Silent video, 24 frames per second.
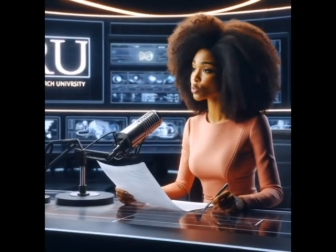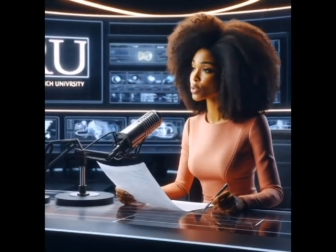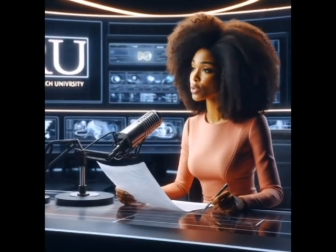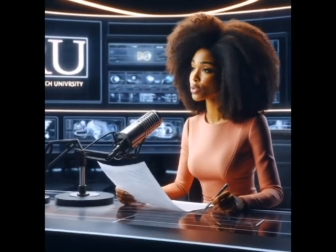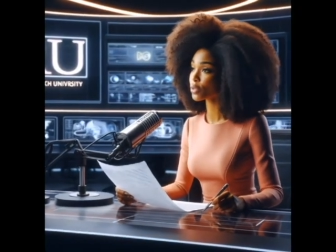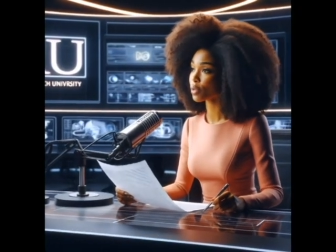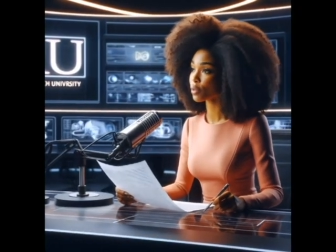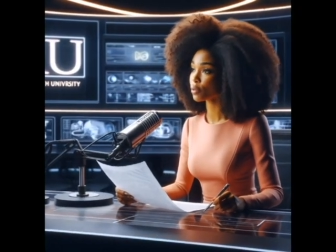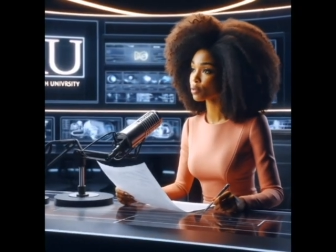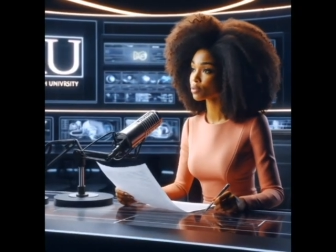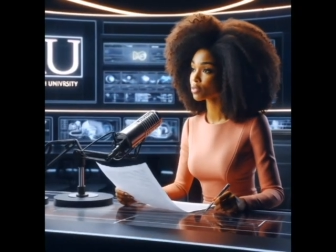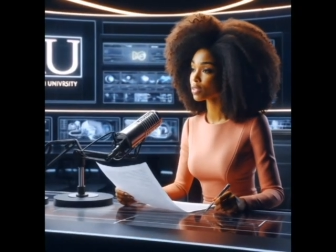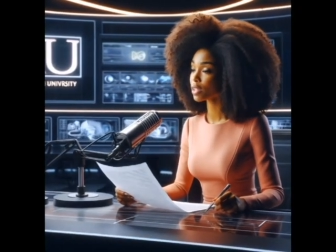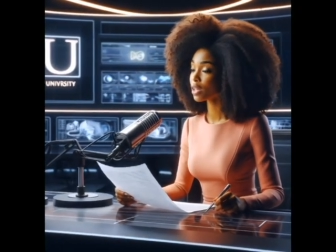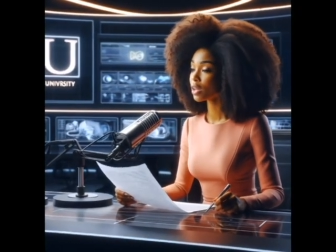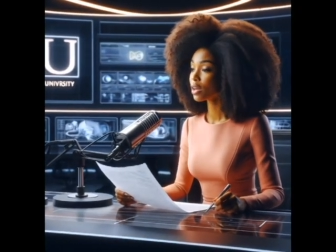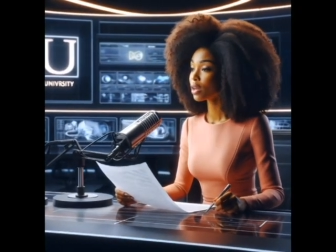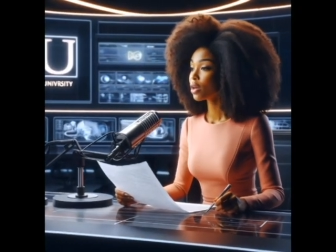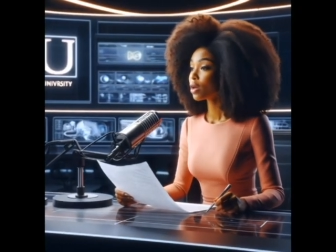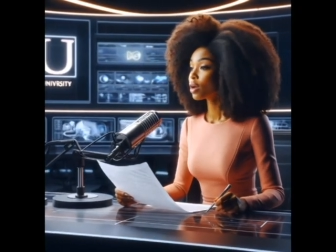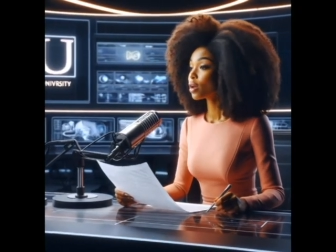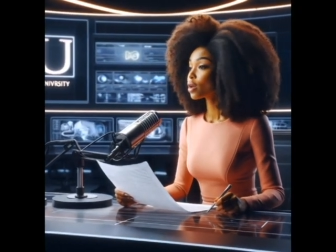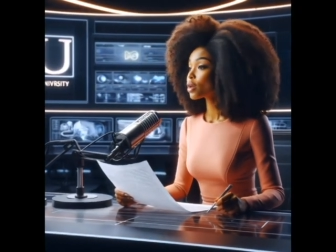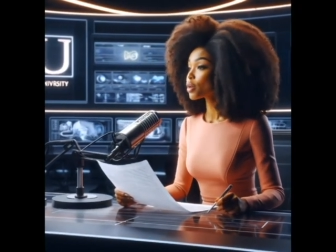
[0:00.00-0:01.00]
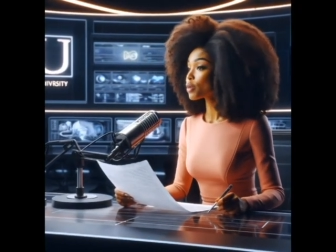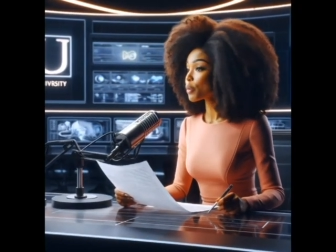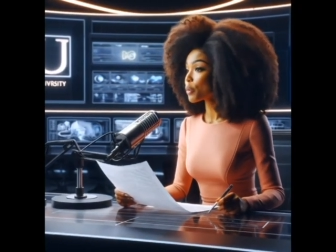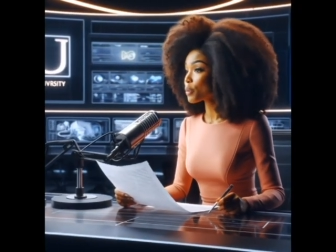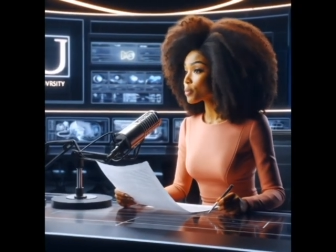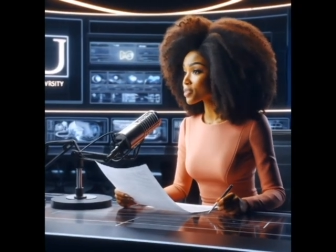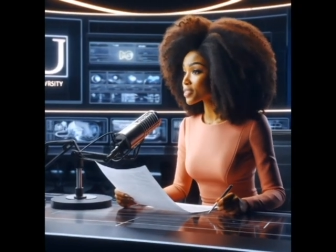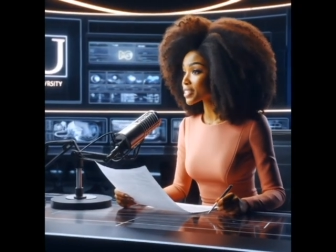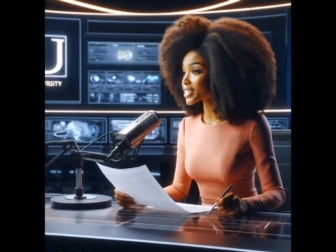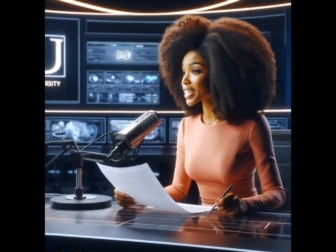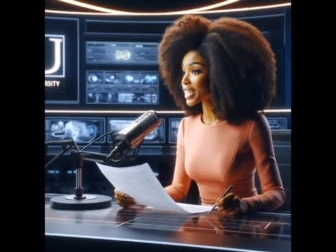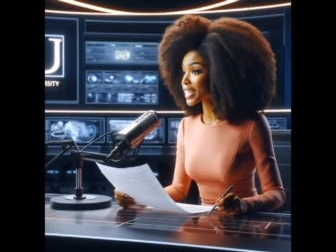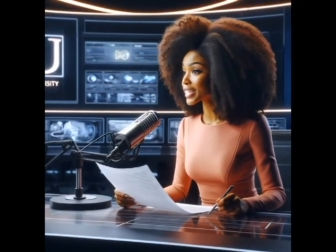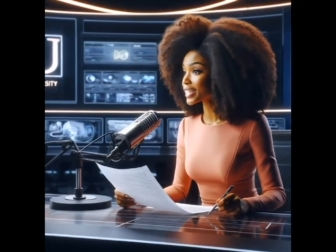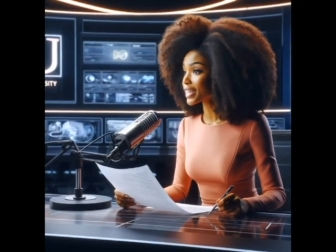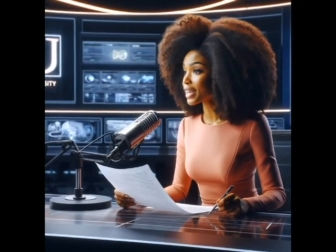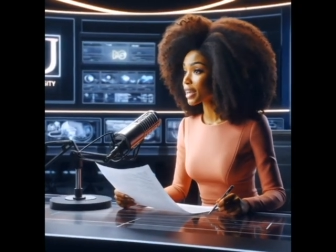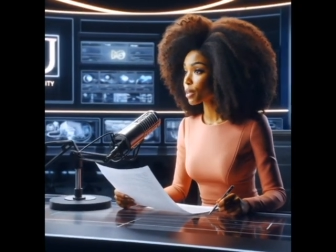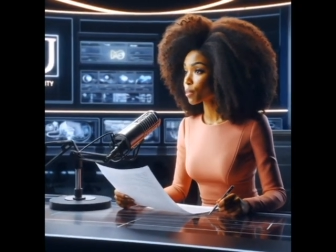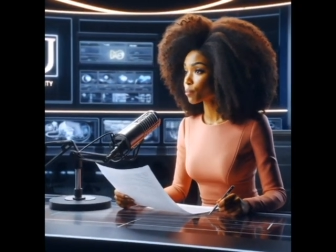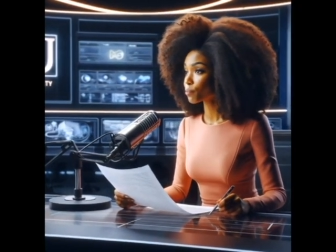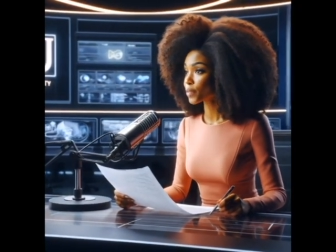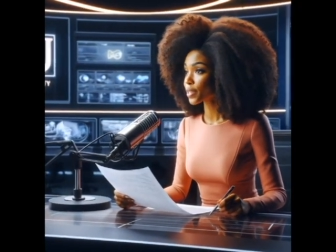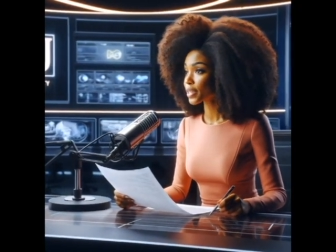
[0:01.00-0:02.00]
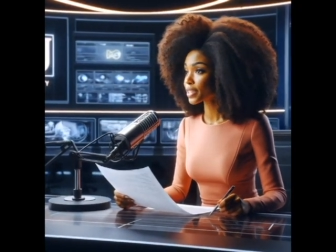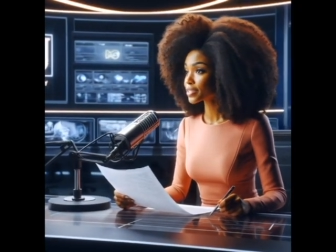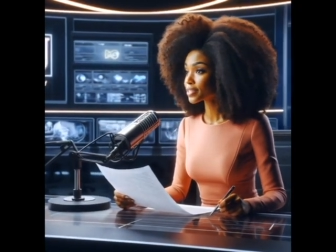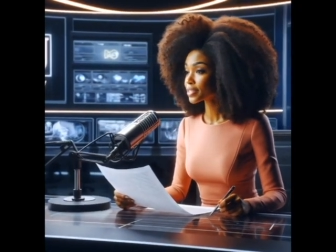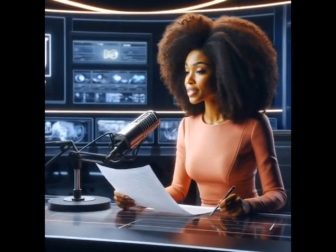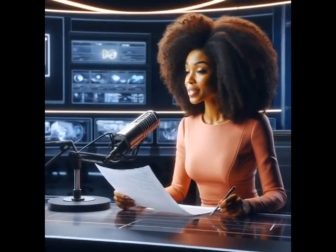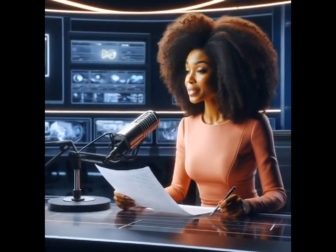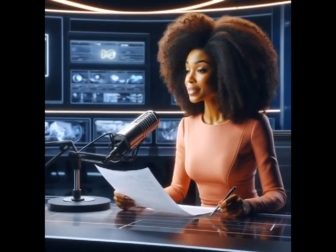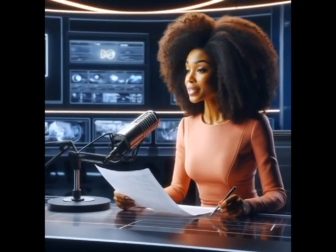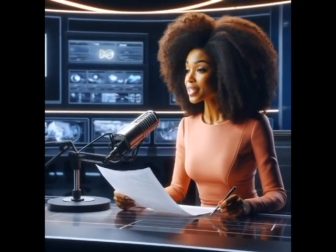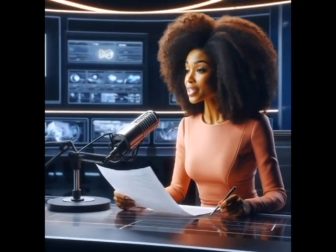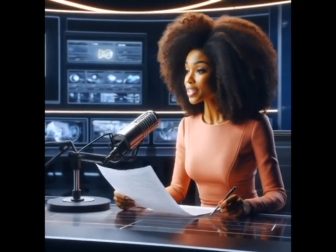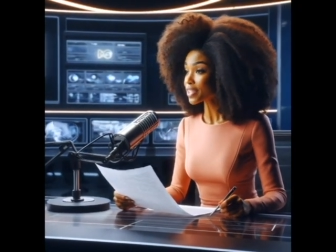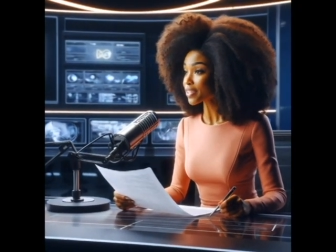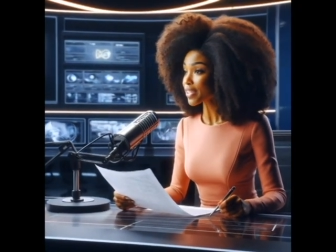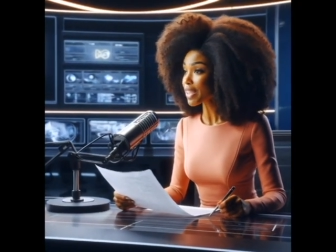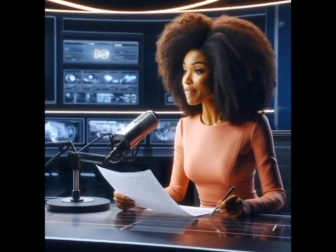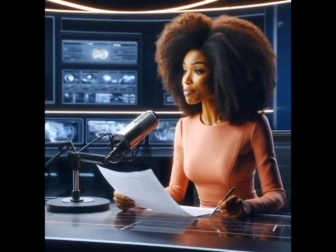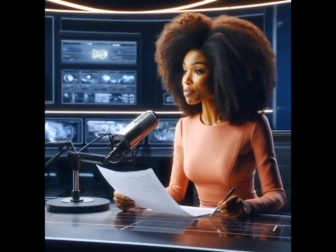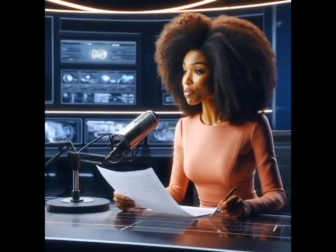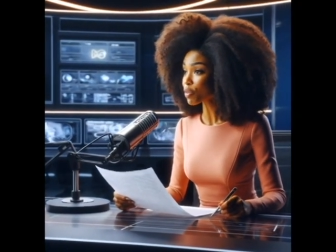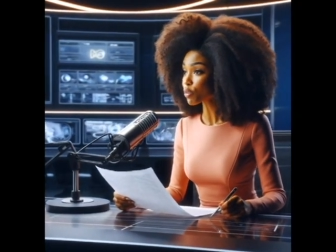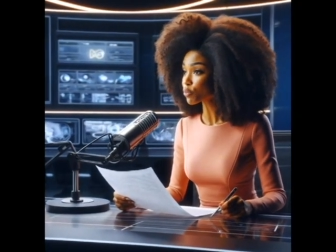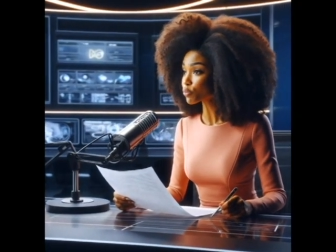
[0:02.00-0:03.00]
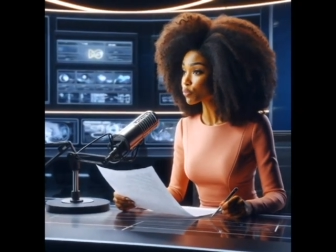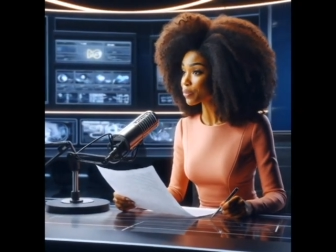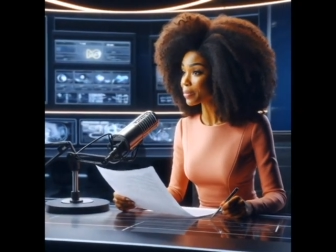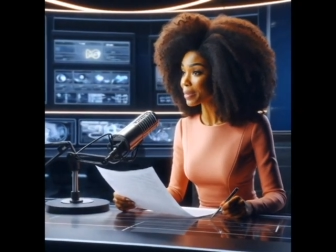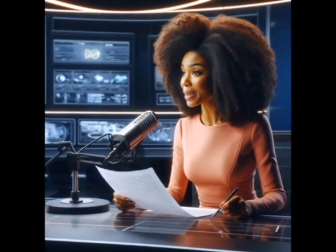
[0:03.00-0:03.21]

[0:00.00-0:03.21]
where futures are decided not by love, but